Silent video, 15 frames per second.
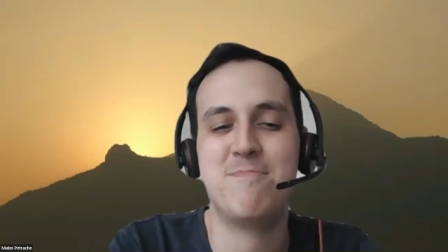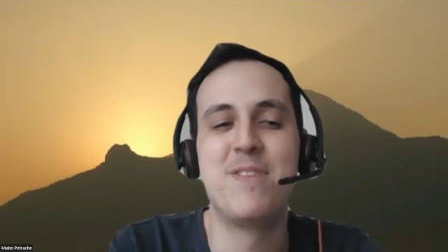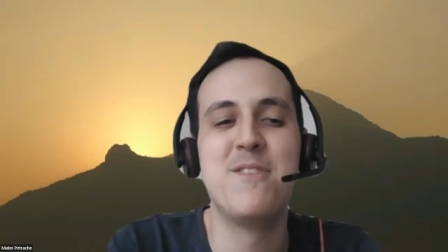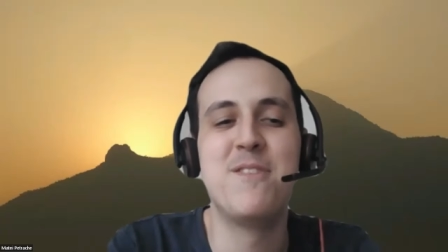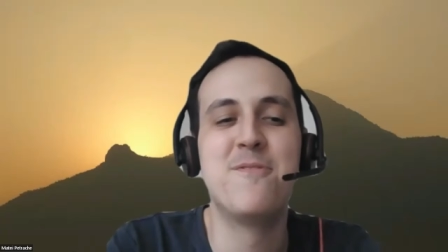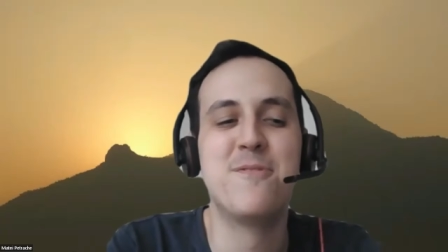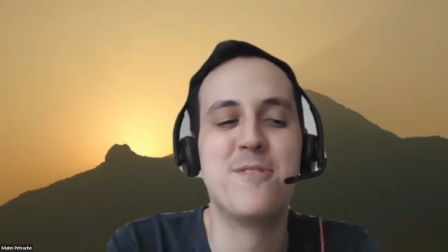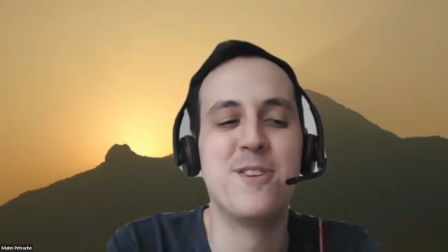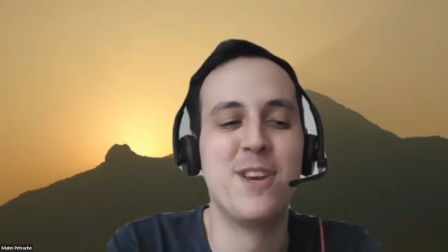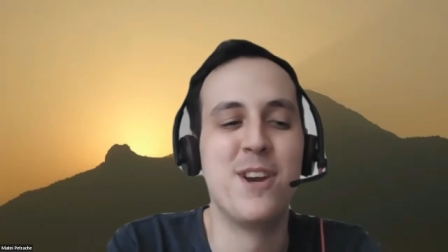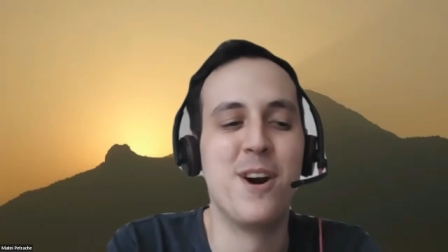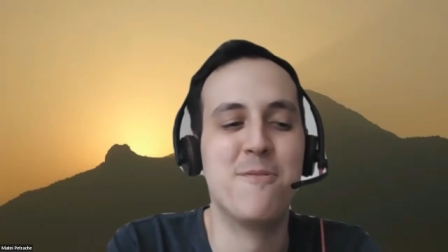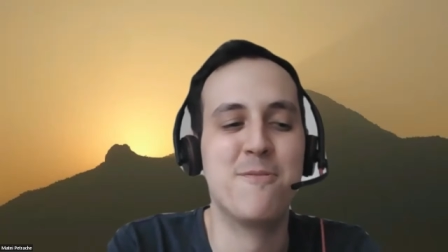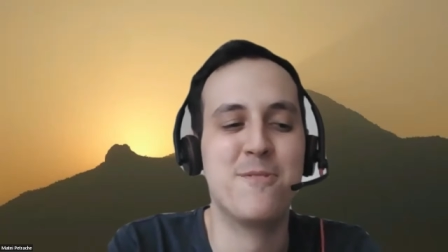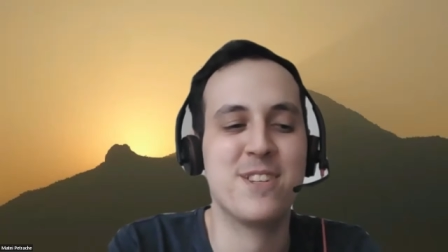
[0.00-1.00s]
painfully
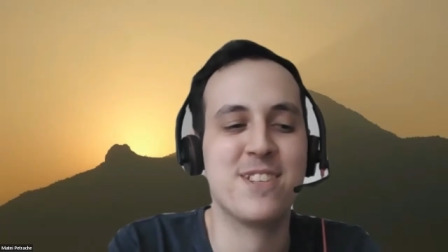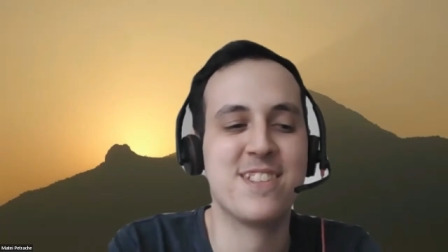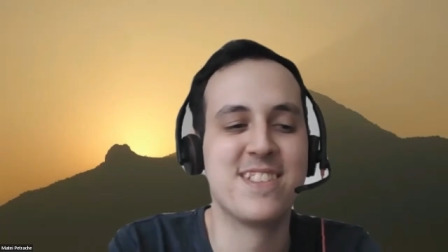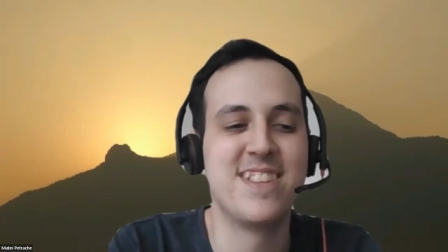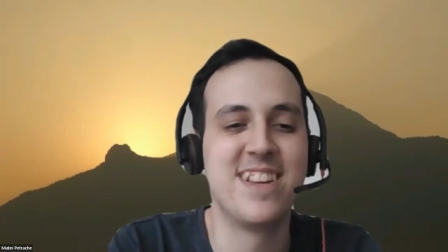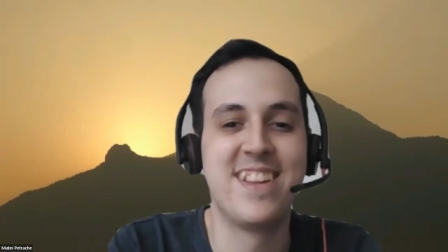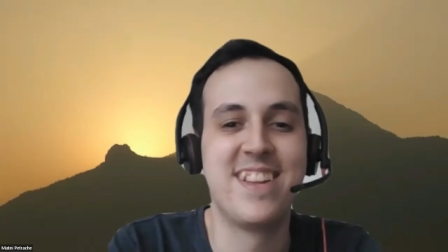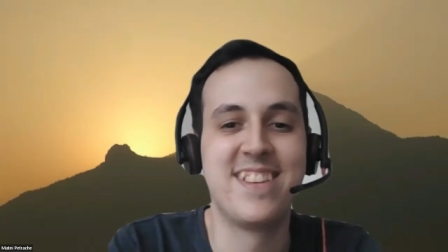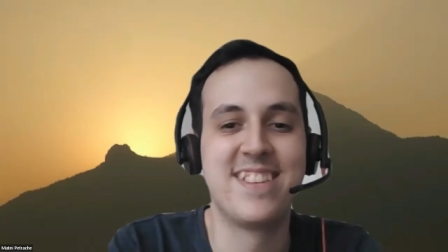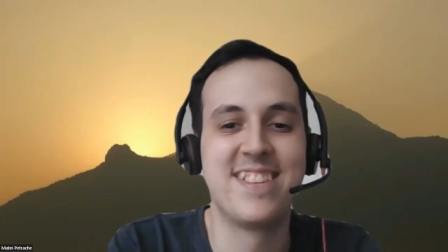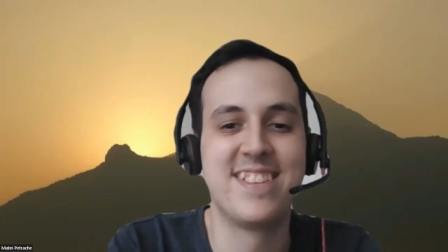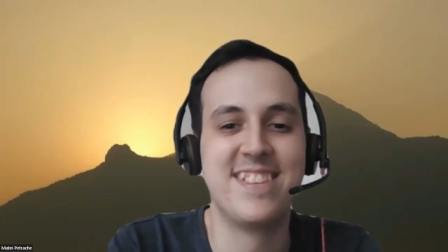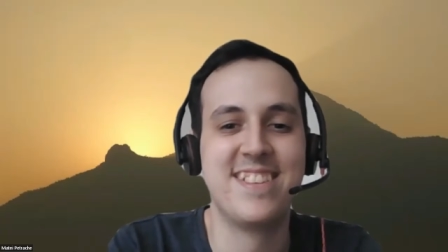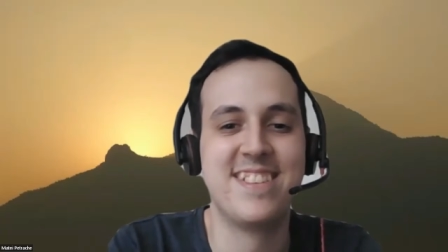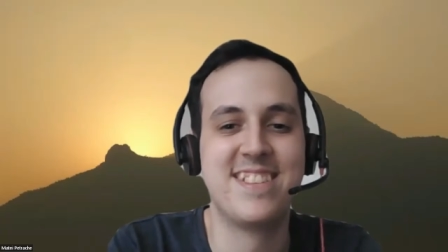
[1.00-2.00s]
obvious that
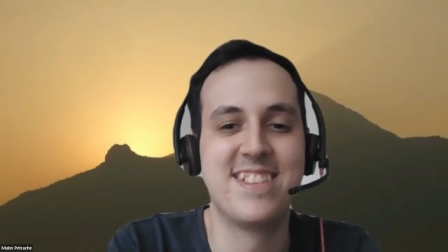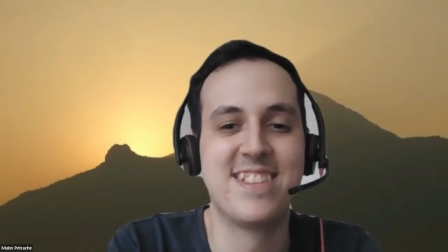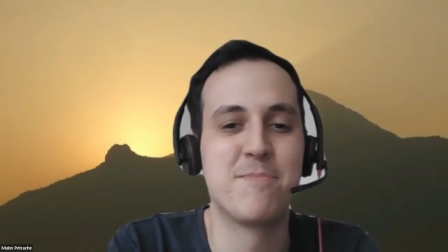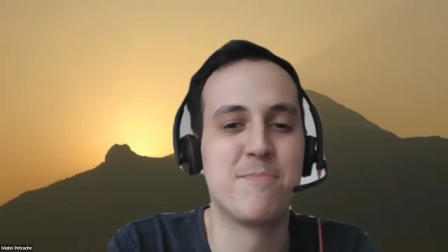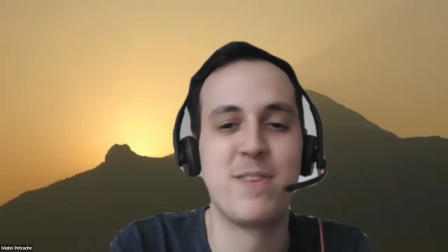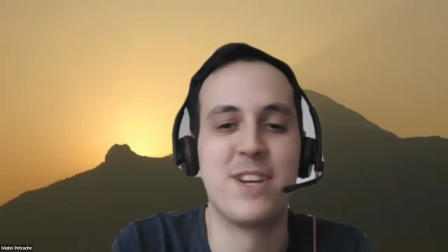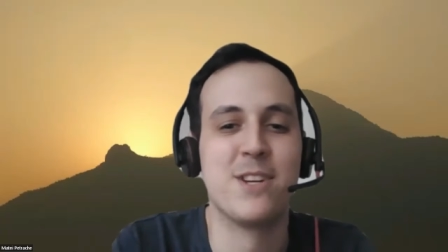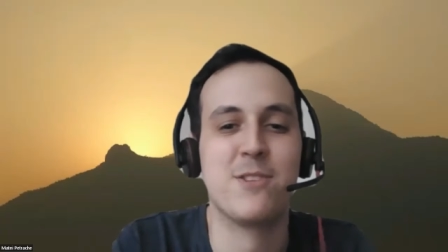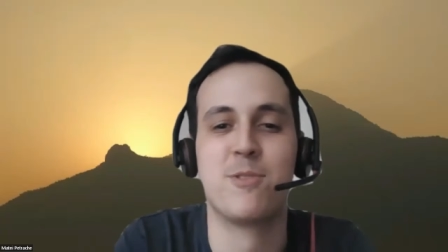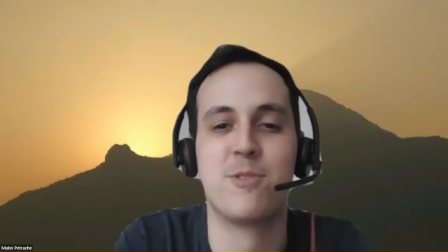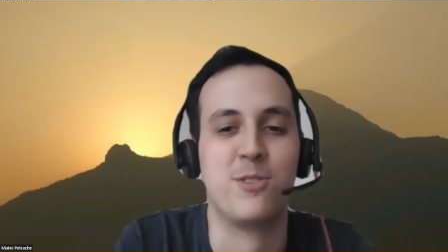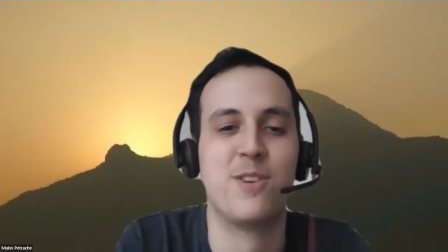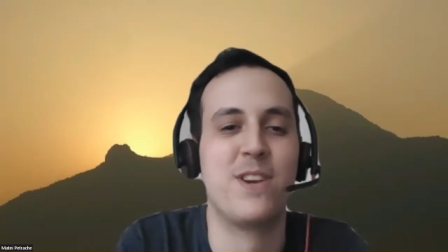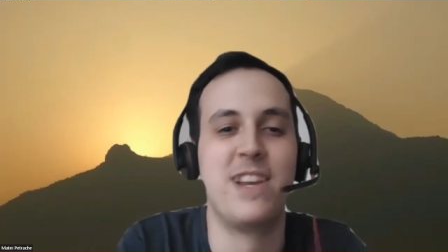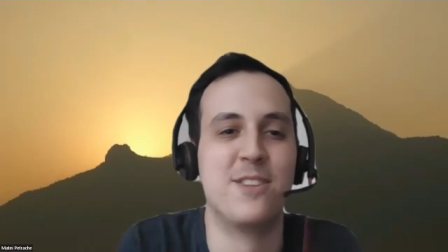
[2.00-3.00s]
it's just because we
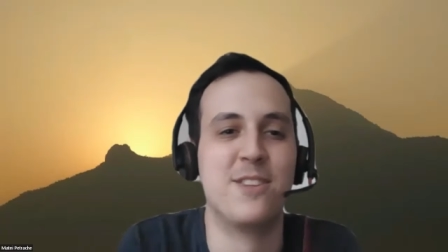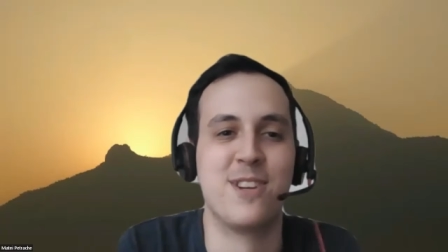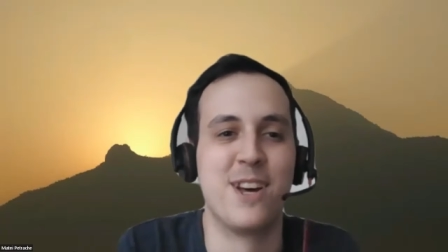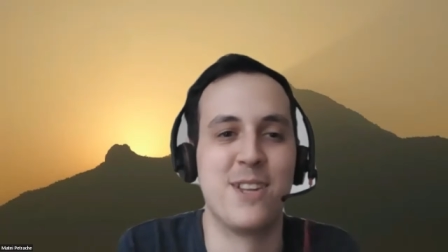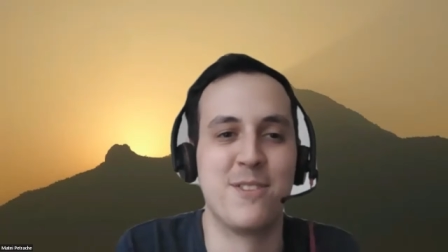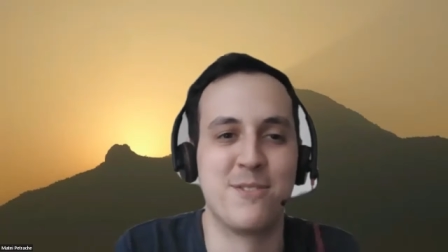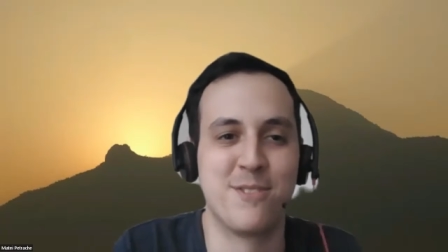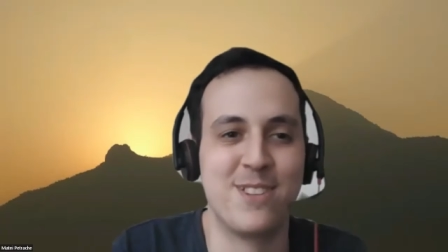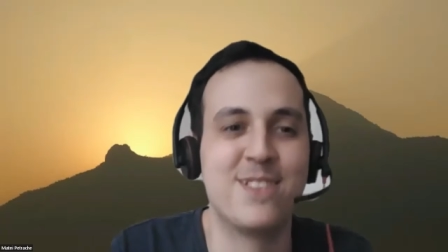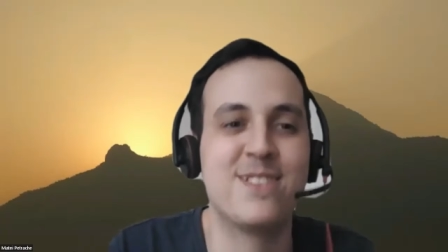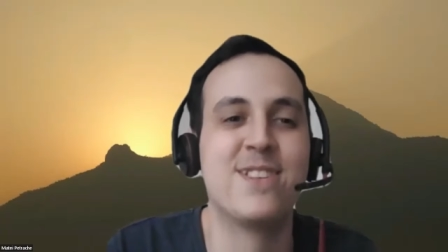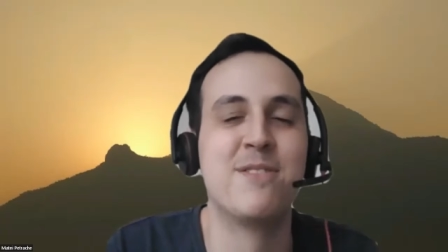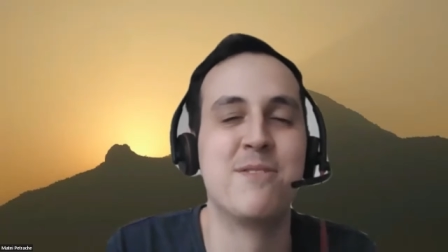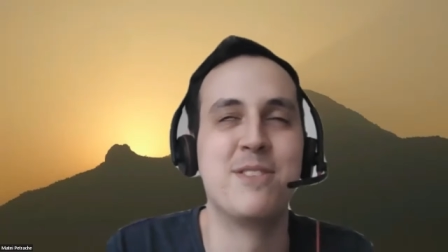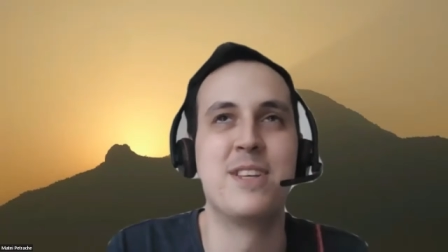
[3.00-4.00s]
really do not want to
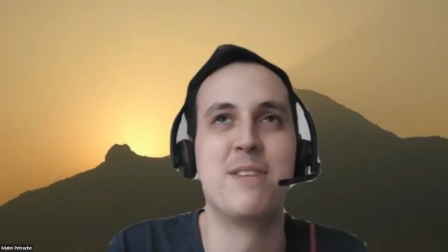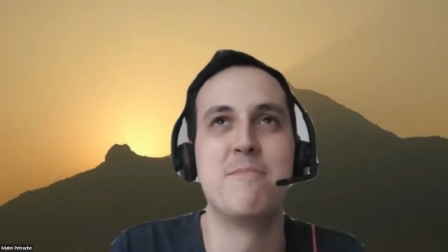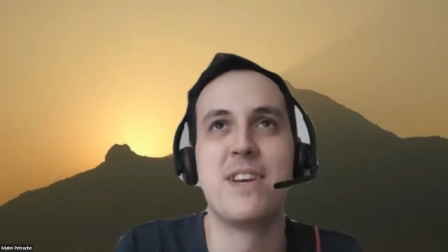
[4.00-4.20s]
turn within.